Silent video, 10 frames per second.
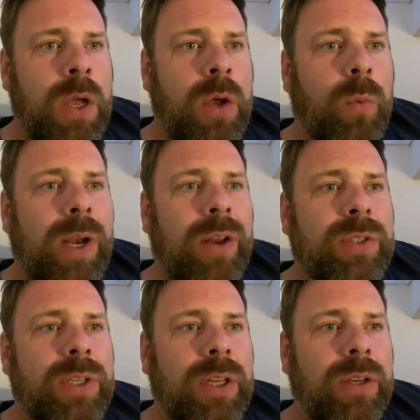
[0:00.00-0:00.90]
We
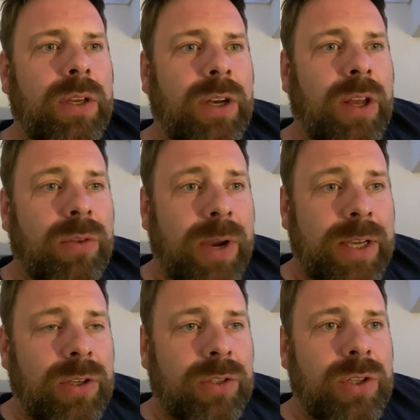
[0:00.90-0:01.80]
looked at the
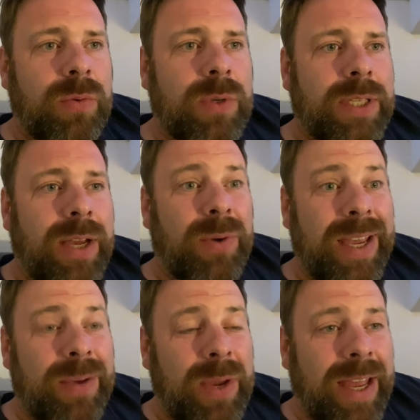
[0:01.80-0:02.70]
restaurants that was there.
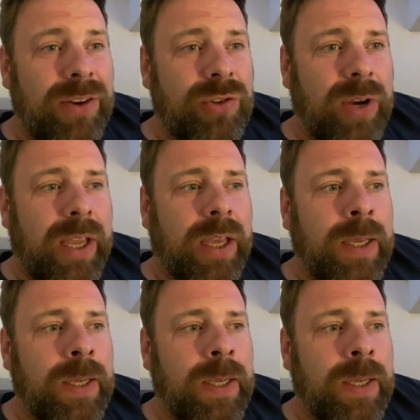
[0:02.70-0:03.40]
We had a drink.